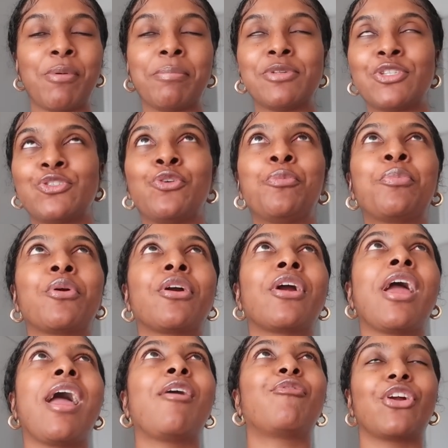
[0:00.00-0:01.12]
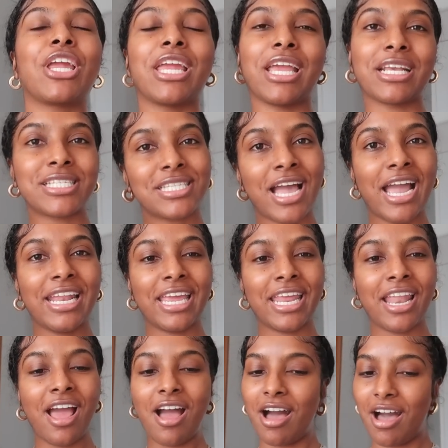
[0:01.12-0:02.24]
I'm super freaking
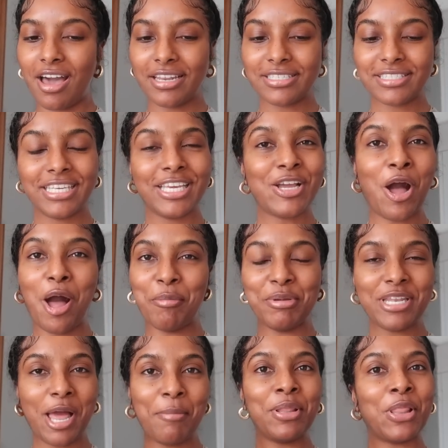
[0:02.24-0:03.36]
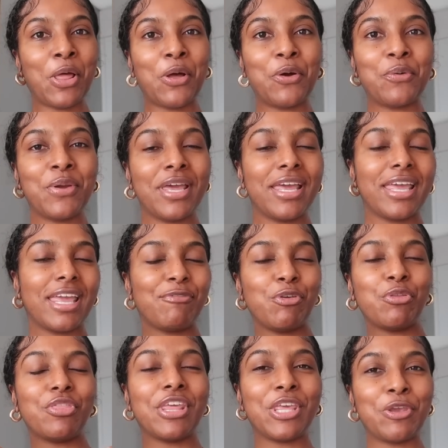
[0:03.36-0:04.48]
excited. Honestly, comment down below if
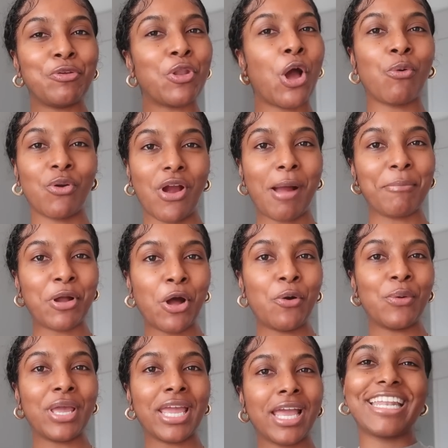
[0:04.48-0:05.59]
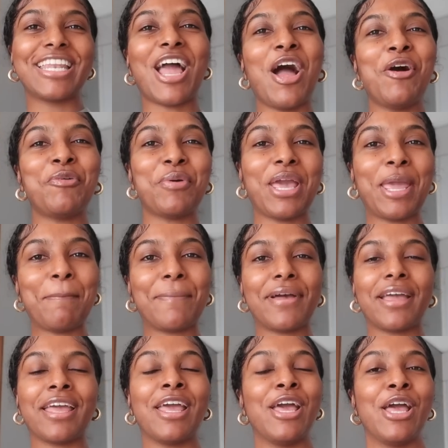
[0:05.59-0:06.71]
you think you know where I'm going. Could not wait,
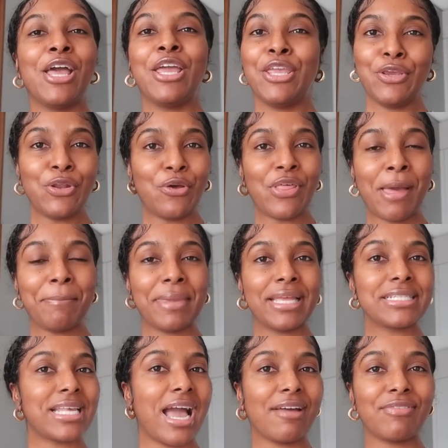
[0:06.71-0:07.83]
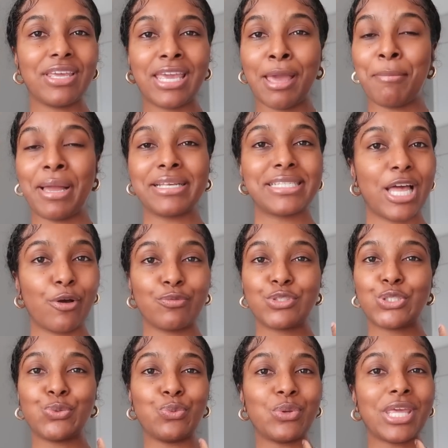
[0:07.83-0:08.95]
but you know that means I have to get myself
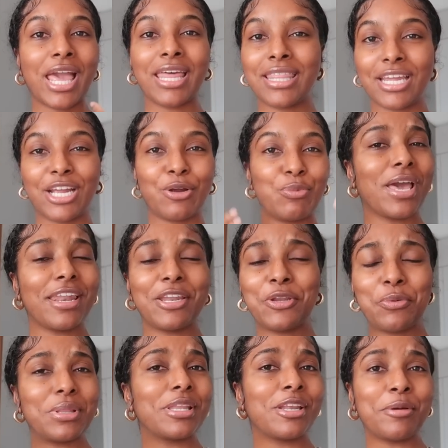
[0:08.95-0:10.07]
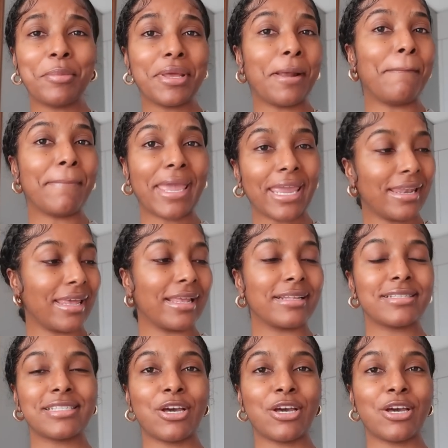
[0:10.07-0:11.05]
together. We're gonna do a little bit of maintenance.